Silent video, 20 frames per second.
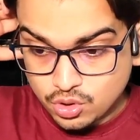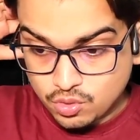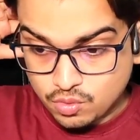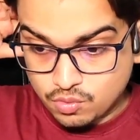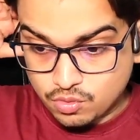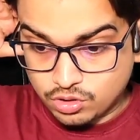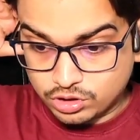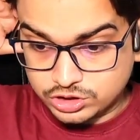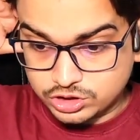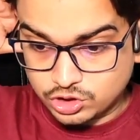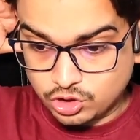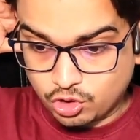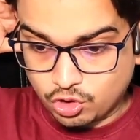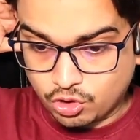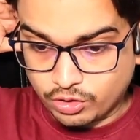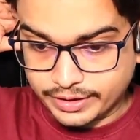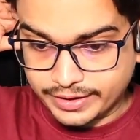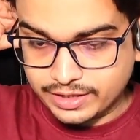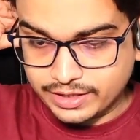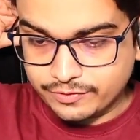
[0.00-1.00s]
was
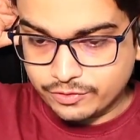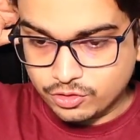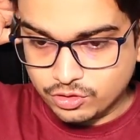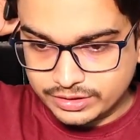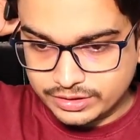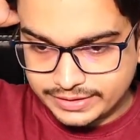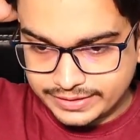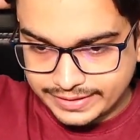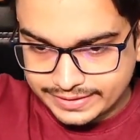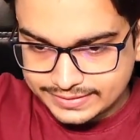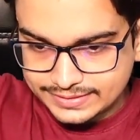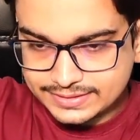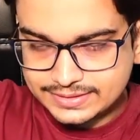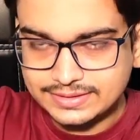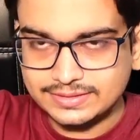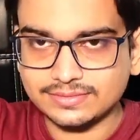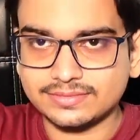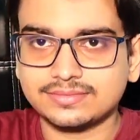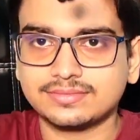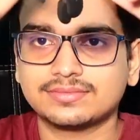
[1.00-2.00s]
longing for this
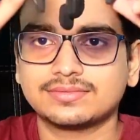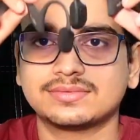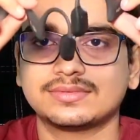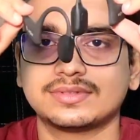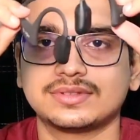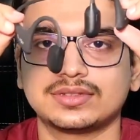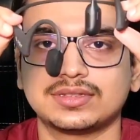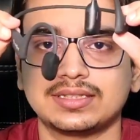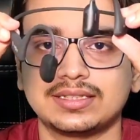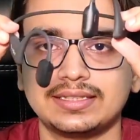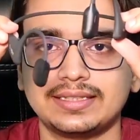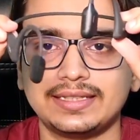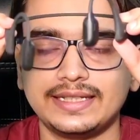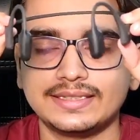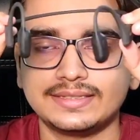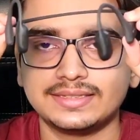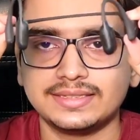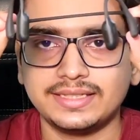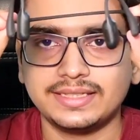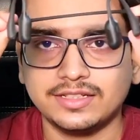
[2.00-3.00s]

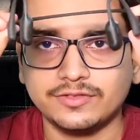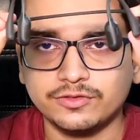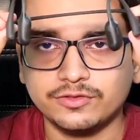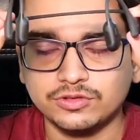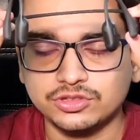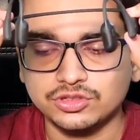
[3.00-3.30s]
year.